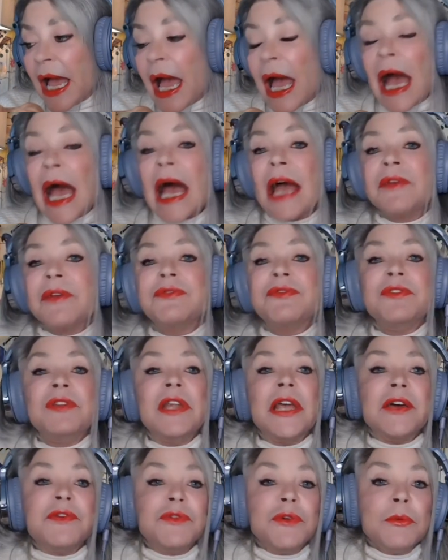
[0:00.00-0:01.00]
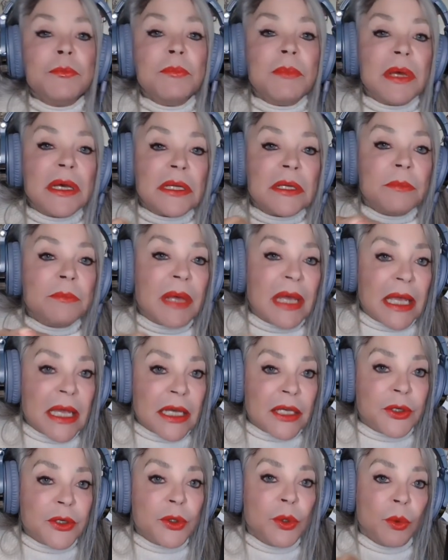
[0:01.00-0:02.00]
I've never met a
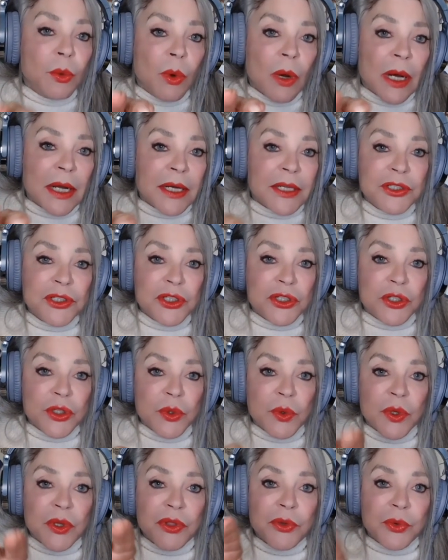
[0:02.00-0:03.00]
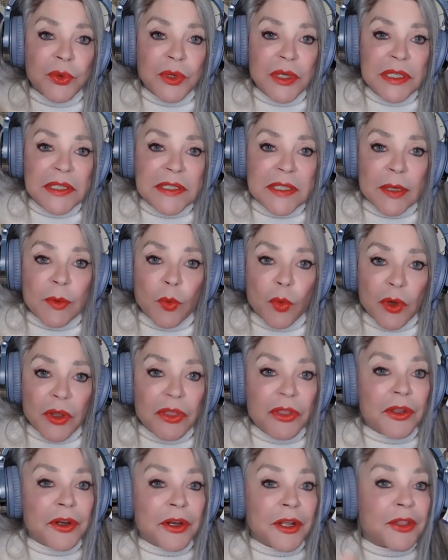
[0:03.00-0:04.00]
man who wanted to do a threesome
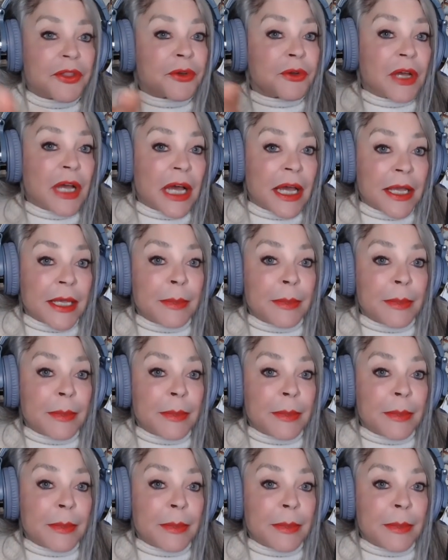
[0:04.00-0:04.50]
with another guy in